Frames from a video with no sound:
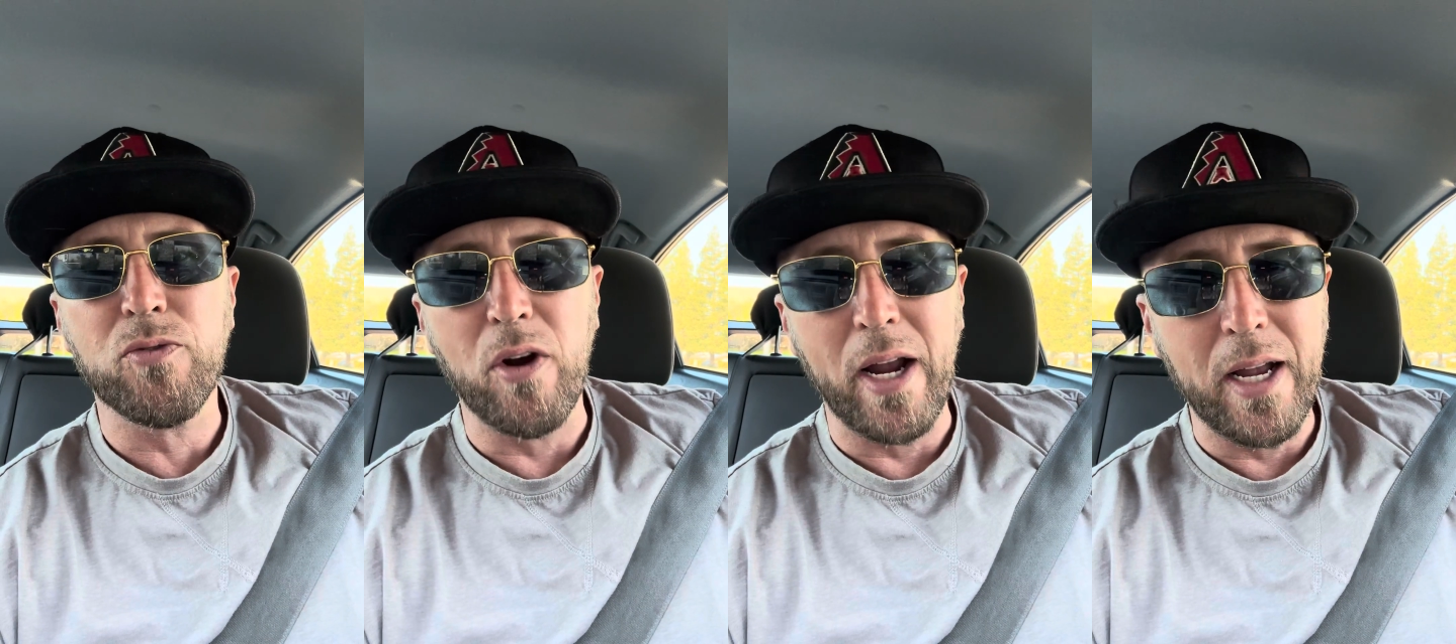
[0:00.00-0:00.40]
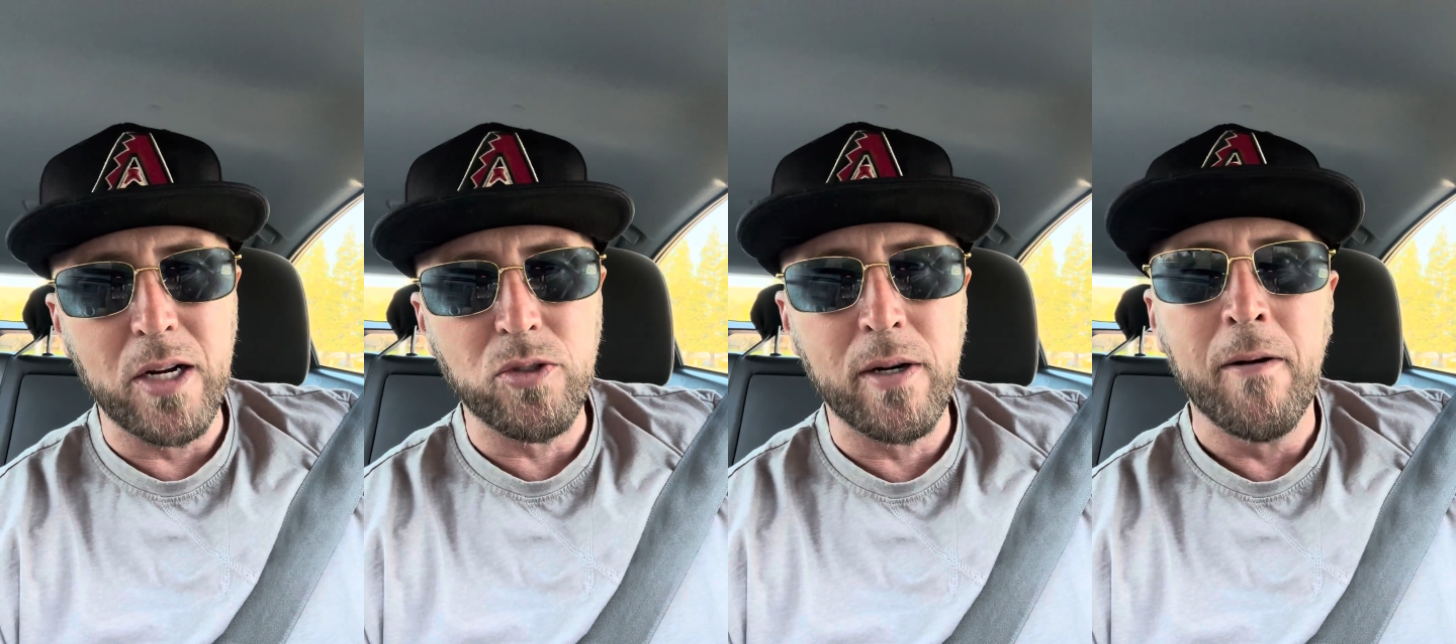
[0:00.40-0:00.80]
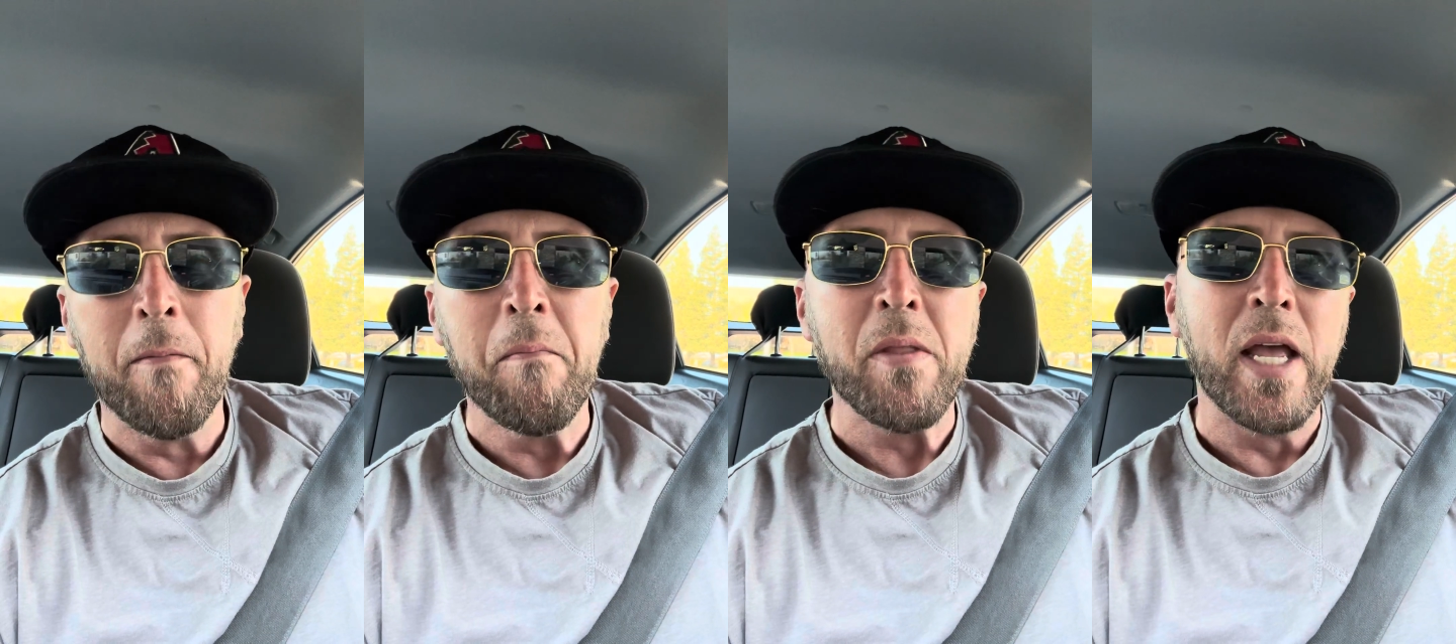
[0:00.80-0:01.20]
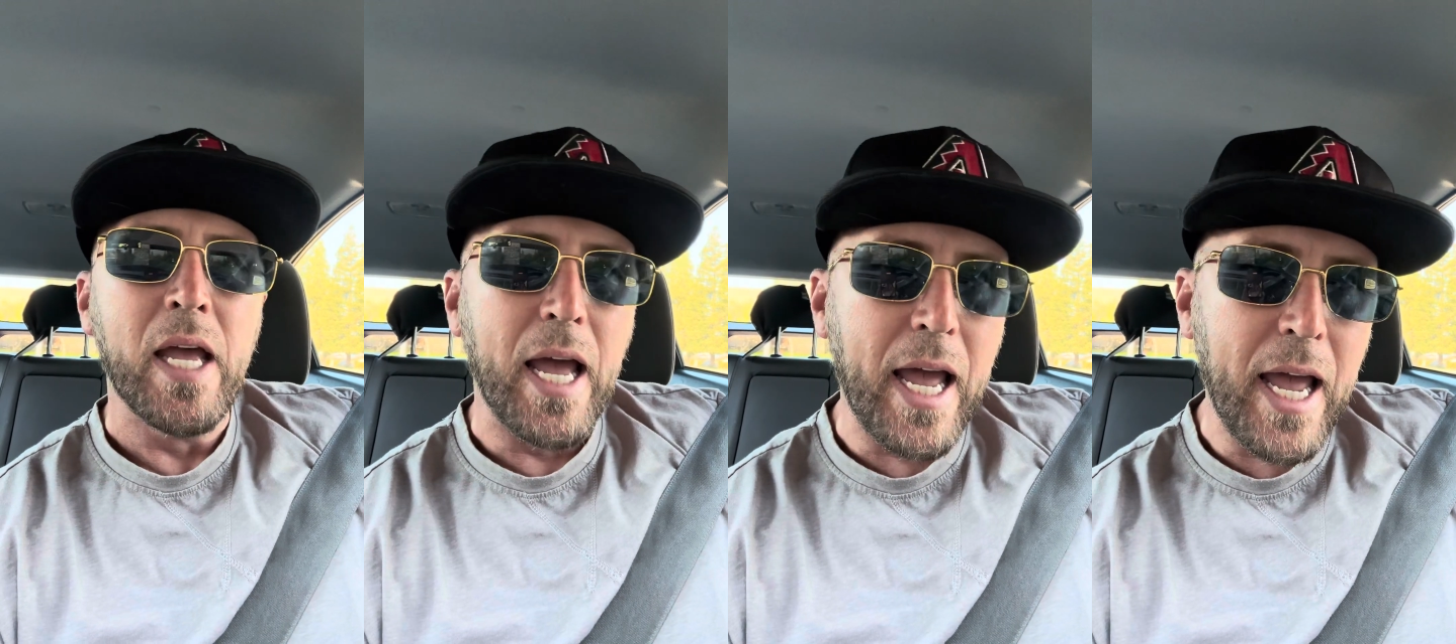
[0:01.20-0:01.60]
for $800,000
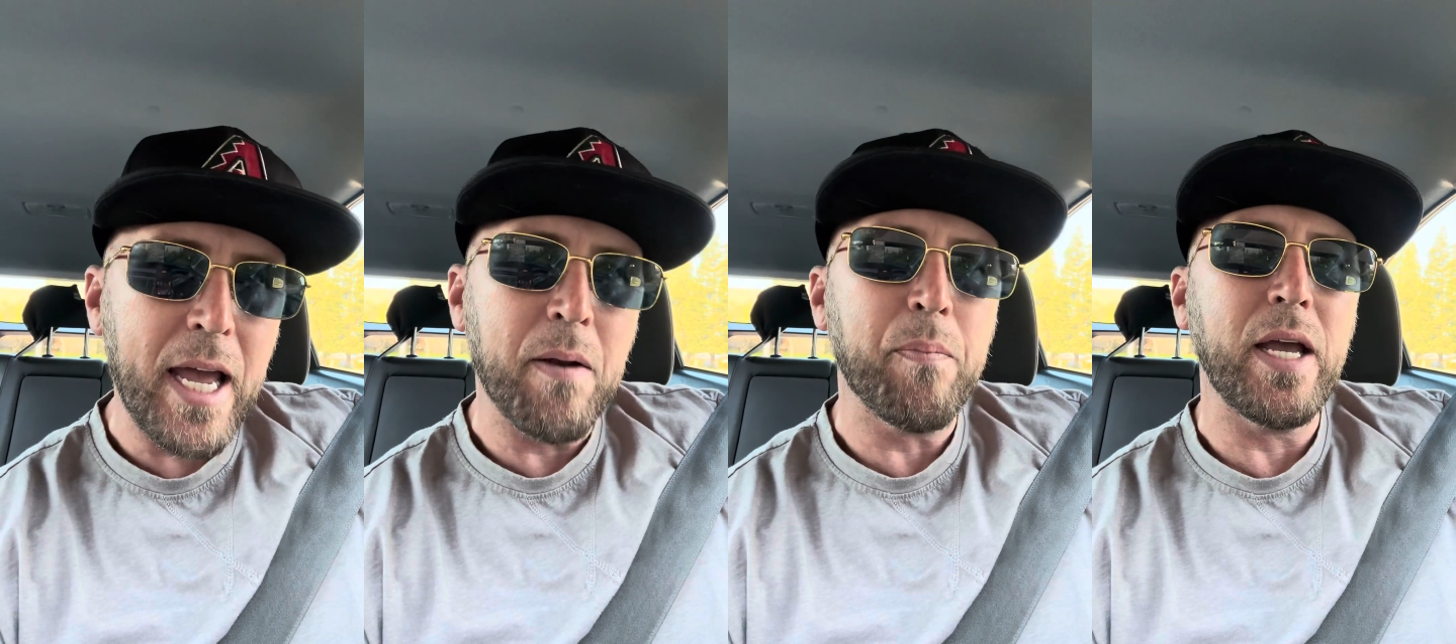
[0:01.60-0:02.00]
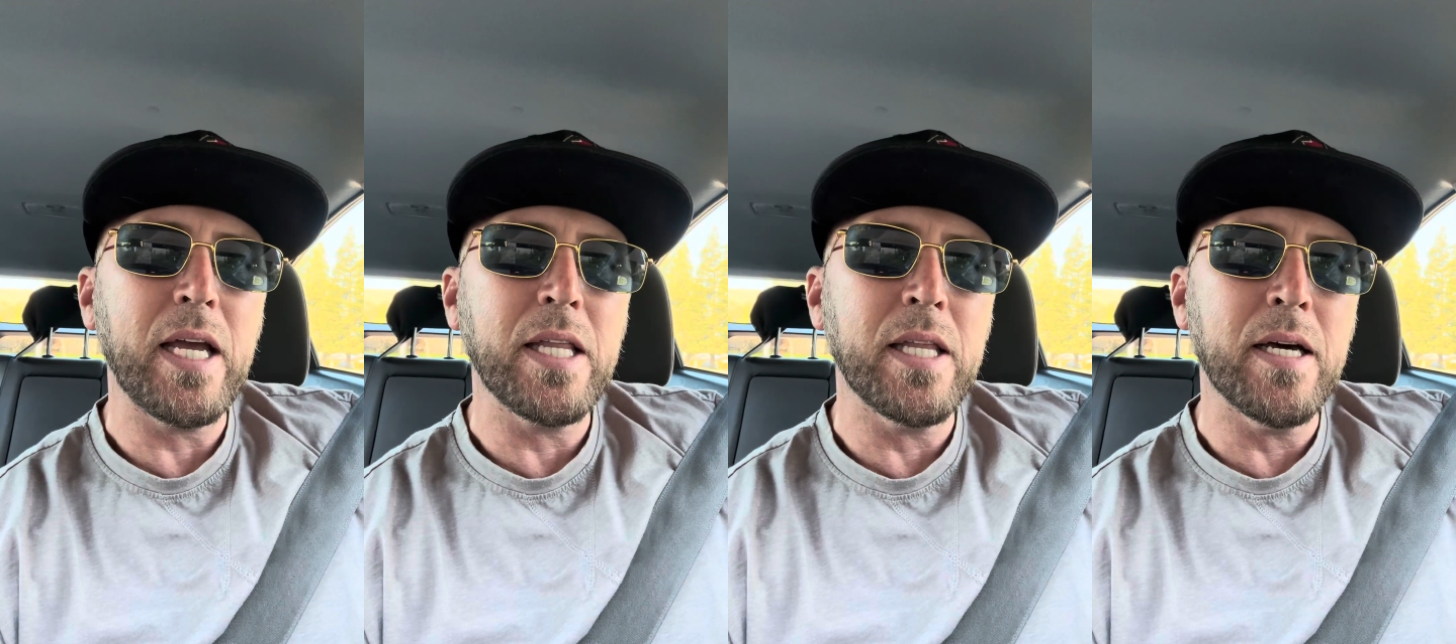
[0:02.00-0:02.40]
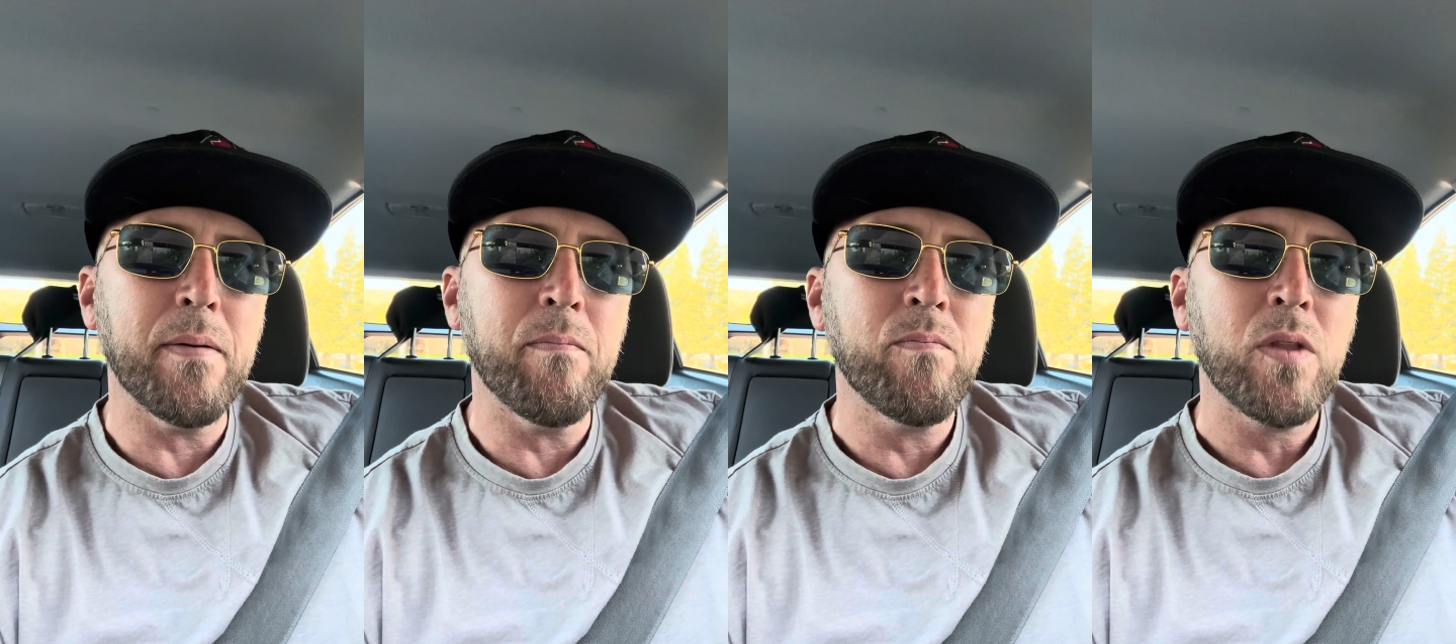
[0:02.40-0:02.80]
and paying them.